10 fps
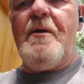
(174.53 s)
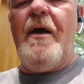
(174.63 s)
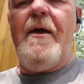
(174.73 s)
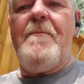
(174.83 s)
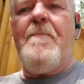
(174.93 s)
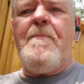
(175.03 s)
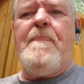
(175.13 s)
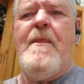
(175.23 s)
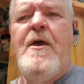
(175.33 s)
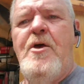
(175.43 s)
Okay?
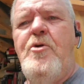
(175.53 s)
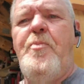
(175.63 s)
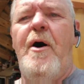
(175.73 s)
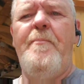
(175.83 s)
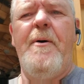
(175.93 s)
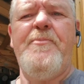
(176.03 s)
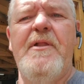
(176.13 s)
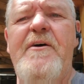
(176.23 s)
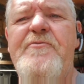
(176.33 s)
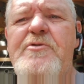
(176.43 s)
You pump up the
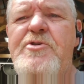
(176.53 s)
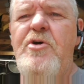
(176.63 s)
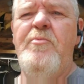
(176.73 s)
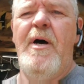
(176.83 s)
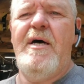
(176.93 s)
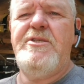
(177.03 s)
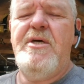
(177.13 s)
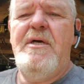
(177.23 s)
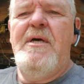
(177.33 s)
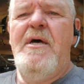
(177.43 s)
lifters too
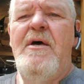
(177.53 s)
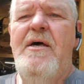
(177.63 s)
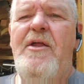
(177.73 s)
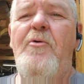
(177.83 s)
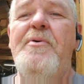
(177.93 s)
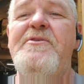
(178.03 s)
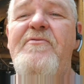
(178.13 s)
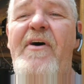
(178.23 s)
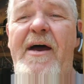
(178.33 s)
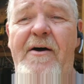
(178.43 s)
much, that opens
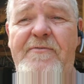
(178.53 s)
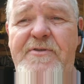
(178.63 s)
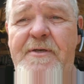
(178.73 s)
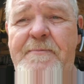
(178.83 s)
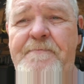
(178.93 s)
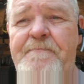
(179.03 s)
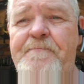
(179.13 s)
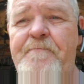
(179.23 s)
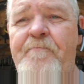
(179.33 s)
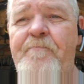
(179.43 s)
the valves.
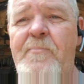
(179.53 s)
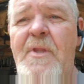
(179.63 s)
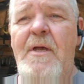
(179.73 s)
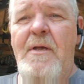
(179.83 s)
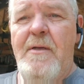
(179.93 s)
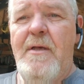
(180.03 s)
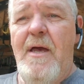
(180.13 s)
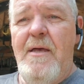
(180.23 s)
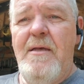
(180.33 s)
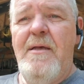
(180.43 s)

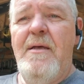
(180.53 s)
Okay?